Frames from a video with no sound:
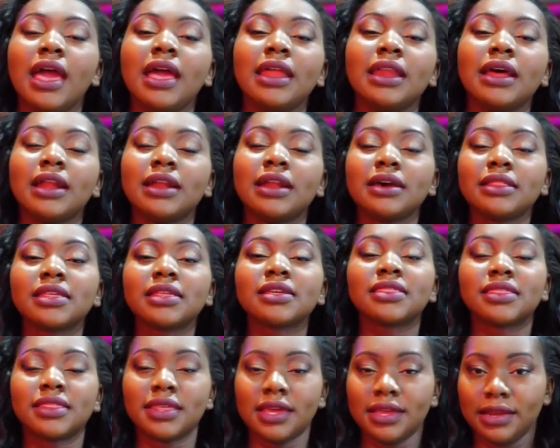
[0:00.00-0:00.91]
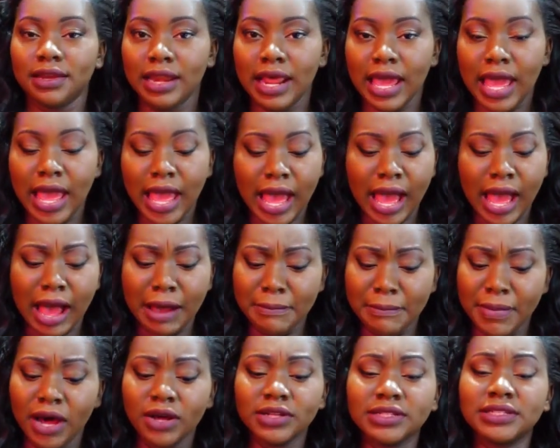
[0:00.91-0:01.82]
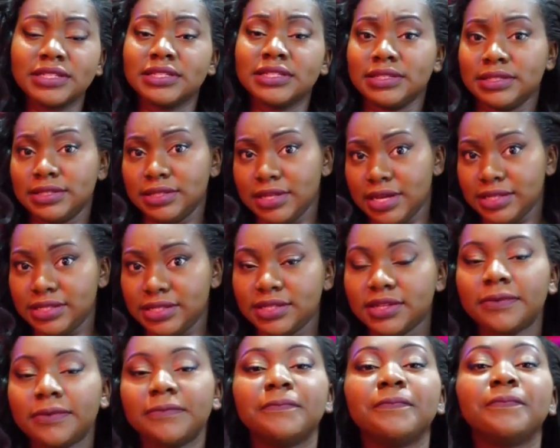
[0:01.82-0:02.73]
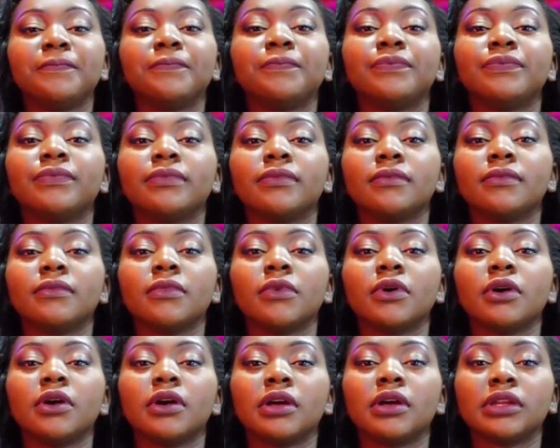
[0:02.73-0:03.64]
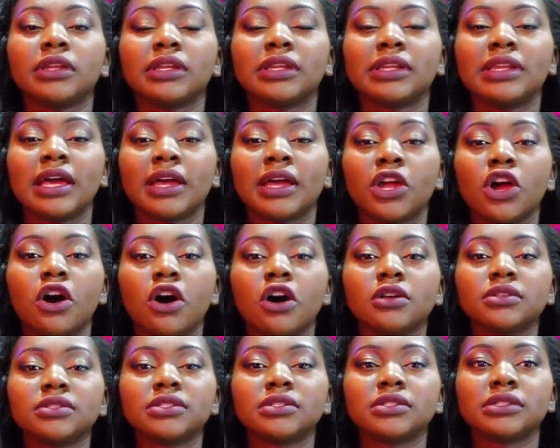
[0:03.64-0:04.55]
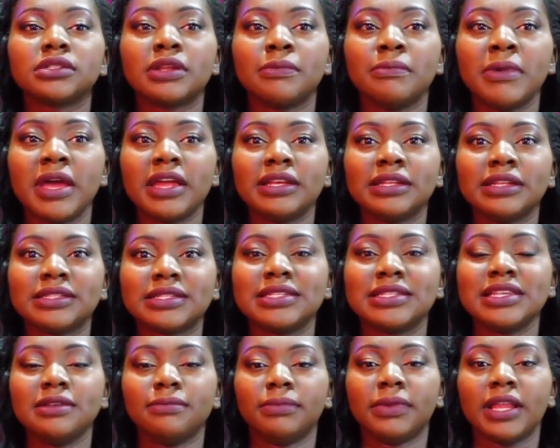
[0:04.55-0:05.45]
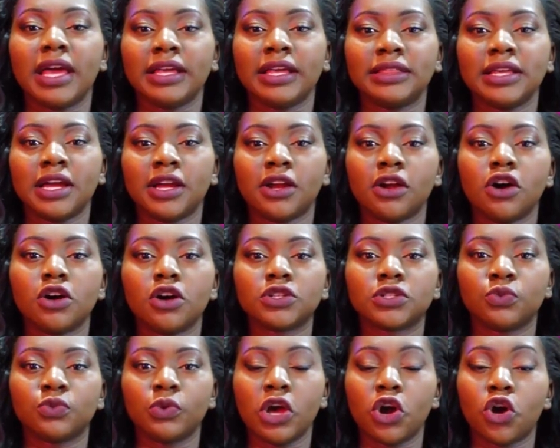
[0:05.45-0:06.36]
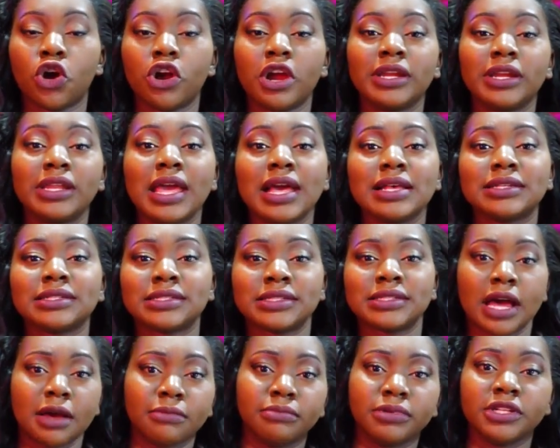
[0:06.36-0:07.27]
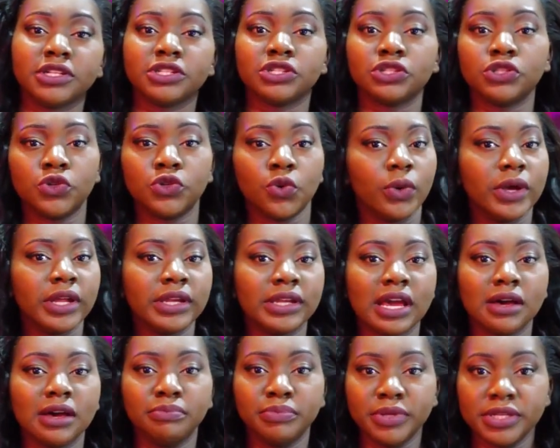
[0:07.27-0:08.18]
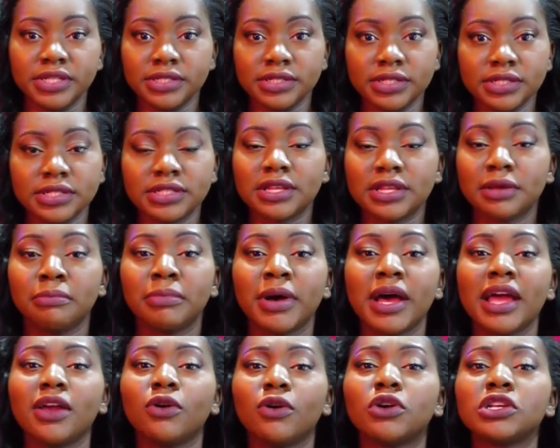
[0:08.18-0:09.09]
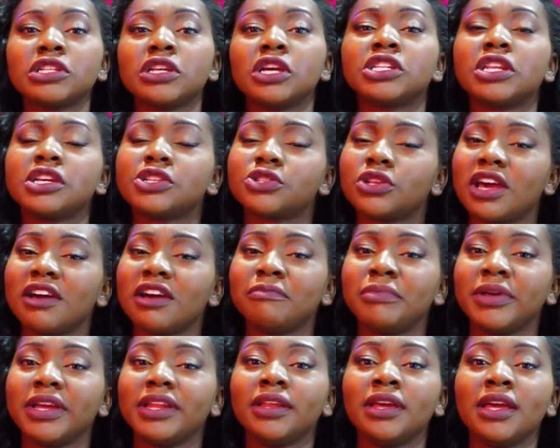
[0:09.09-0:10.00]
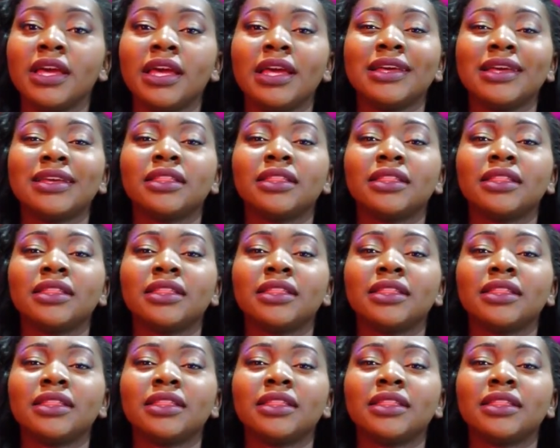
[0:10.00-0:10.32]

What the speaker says: And another thing about it is that the girls, they made it seem like the girls were already established doing their business, but it should have been